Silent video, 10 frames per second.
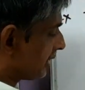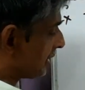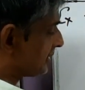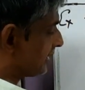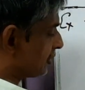that
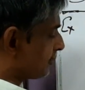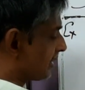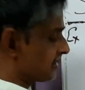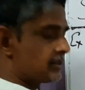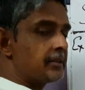is center of
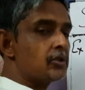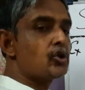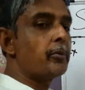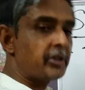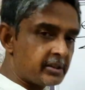mass is at the
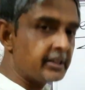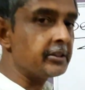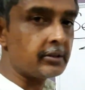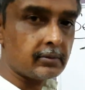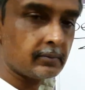geometric center.